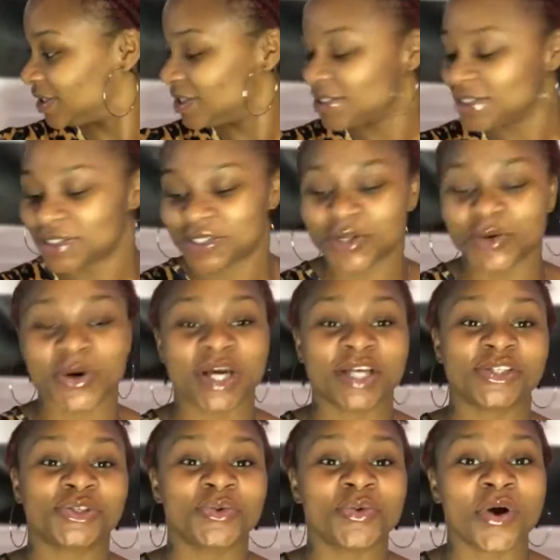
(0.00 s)
So
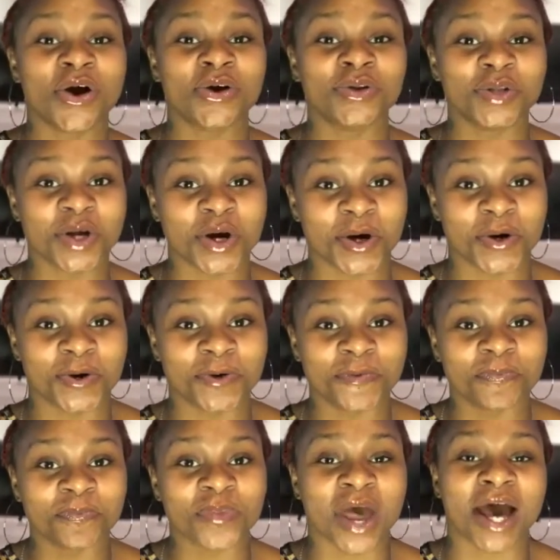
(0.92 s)
as you all
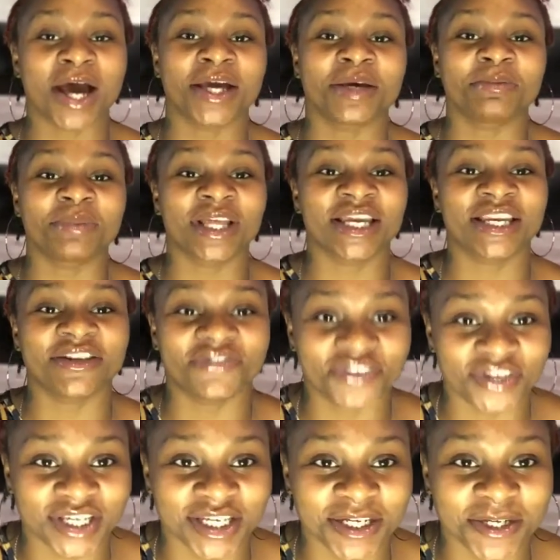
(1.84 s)
know, I am Lady
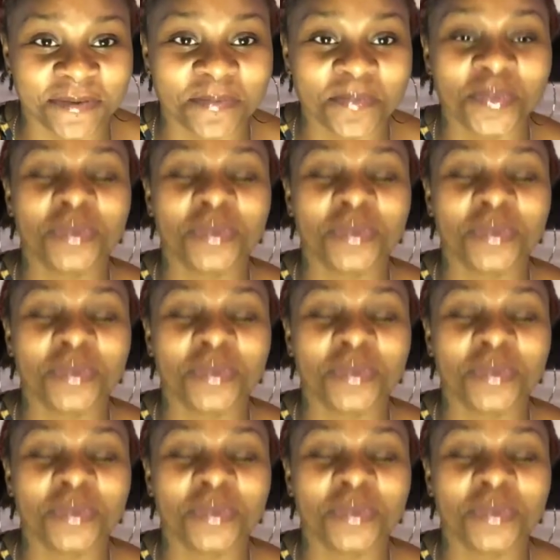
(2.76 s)
V.